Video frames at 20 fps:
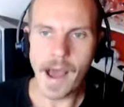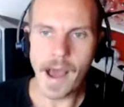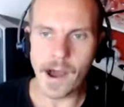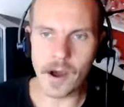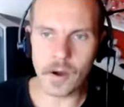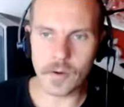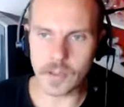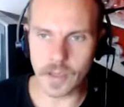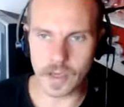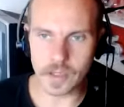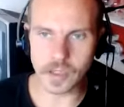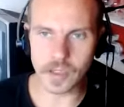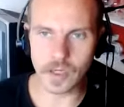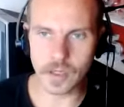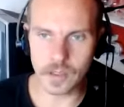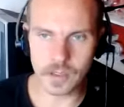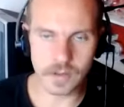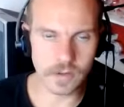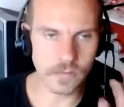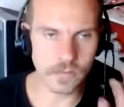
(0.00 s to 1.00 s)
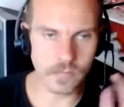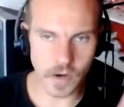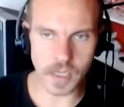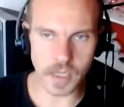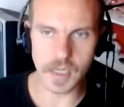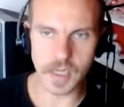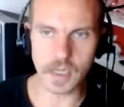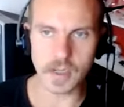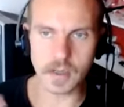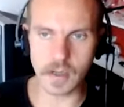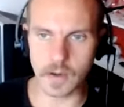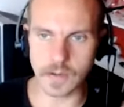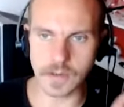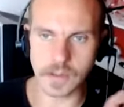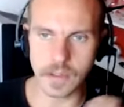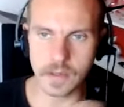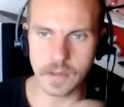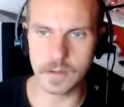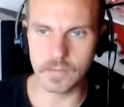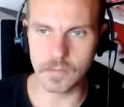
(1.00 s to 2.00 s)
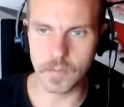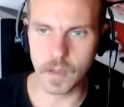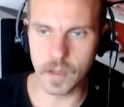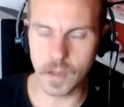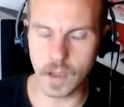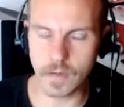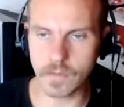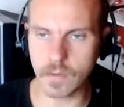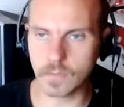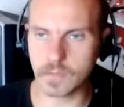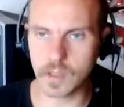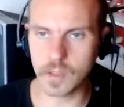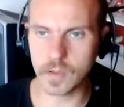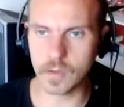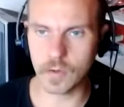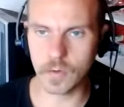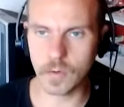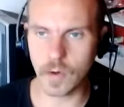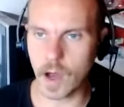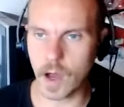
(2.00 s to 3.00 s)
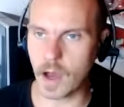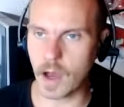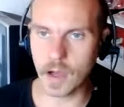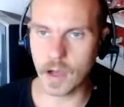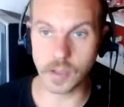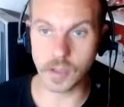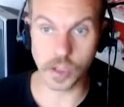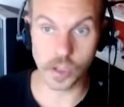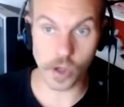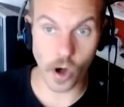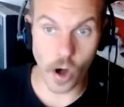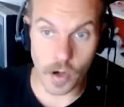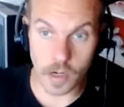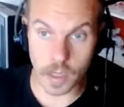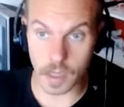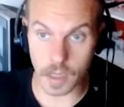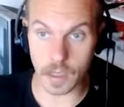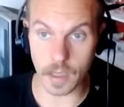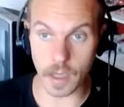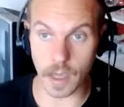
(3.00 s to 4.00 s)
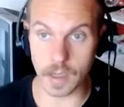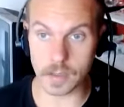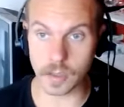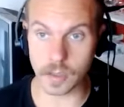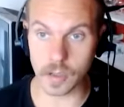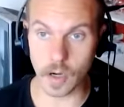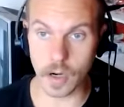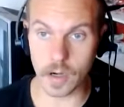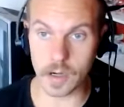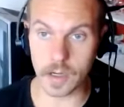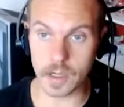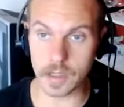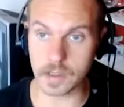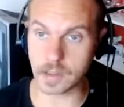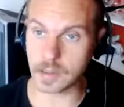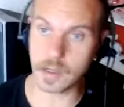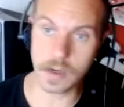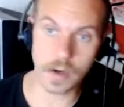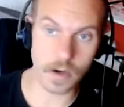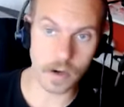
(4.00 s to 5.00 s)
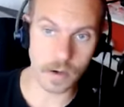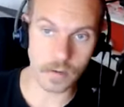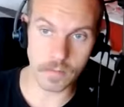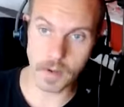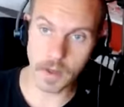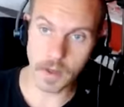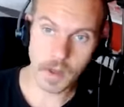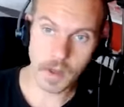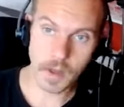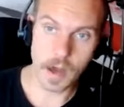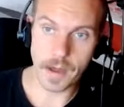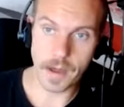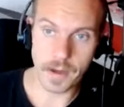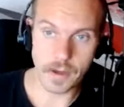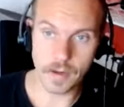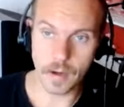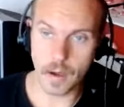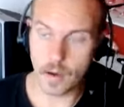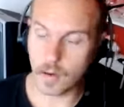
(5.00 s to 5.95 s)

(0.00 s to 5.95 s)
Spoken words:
how they should write ticket notes. And you give them to Johnny, and Johnny is your, I don't